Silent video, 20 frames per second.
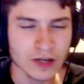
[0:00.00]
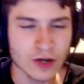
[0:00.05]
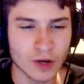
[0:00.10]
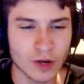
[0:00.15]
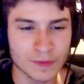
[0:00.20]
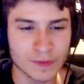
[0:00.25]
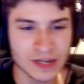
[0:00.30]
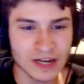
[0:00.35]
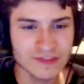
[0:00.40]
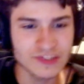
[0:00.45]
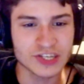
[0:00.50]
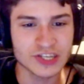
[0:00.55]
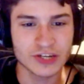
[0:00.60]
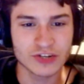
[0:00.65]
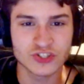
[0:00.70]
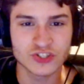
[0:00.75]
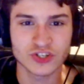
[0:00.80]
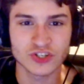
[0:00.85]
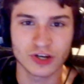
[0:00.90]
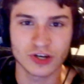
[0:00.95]
You'd have to
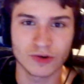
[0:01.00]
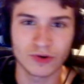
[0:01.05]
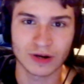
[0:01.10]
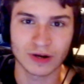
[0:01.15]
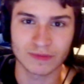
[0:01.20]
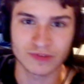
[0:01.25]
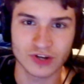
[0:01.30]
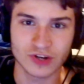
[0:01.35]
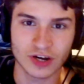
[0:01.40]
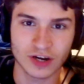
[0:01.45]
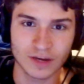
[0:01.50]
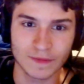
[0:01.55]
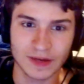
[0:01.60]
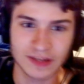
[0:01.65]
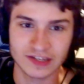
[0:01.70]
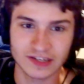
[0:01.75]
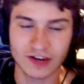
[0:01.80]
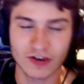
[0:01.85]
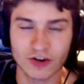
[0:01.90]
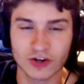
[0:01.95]
hear it to know what I'm talking about.
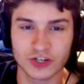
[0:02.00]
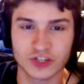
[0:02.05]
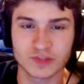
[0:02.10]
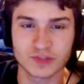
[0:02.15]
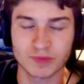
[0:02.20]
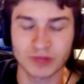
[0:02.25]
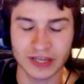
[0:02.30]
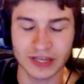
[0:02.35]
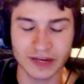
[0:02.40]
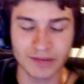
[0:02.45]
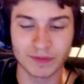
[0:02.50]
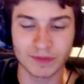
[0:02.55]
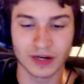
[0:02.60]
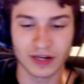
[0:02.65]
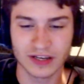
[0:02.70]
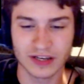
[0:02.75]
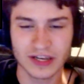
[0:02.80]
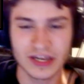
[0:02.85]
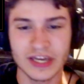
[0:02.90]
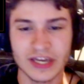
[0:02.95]
It's kind of hard to explain, but